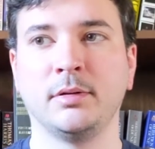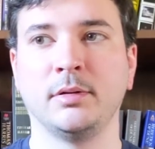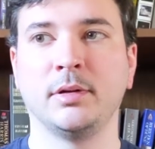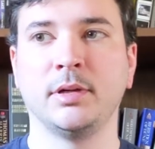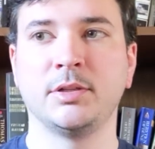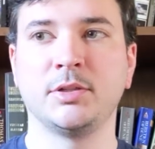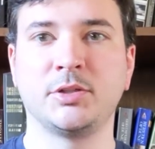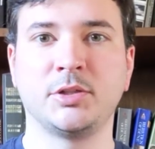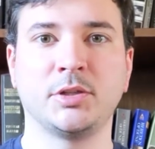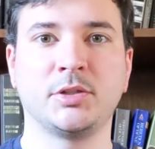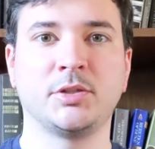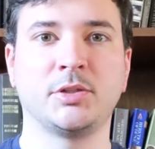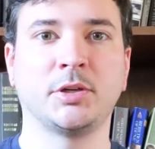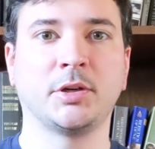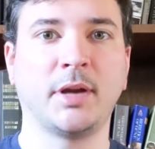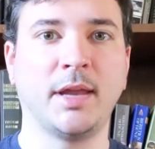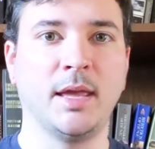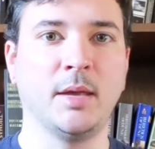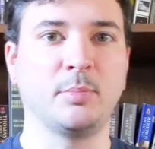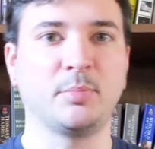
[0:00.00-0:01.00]
it's just your
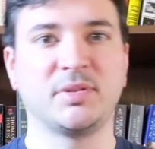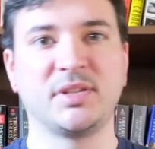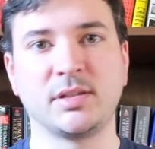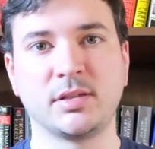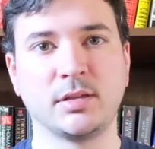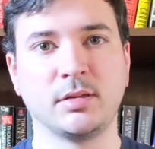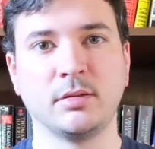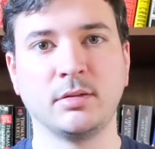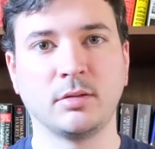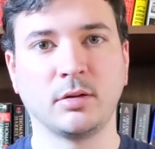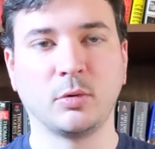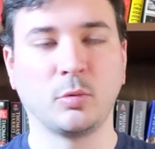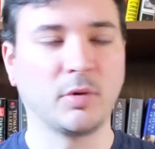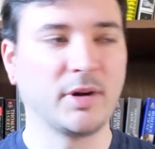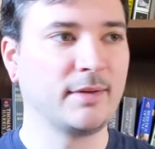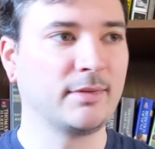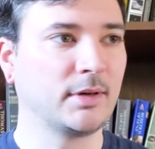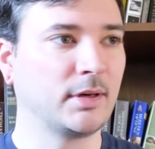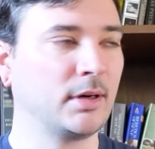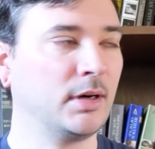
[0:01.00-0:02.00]
hips or
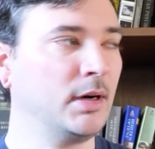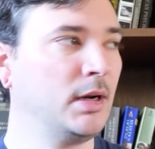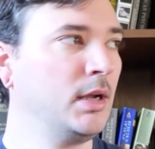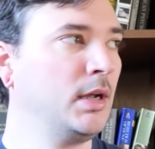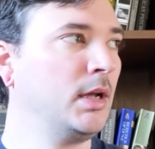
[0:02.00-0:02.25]
whatever,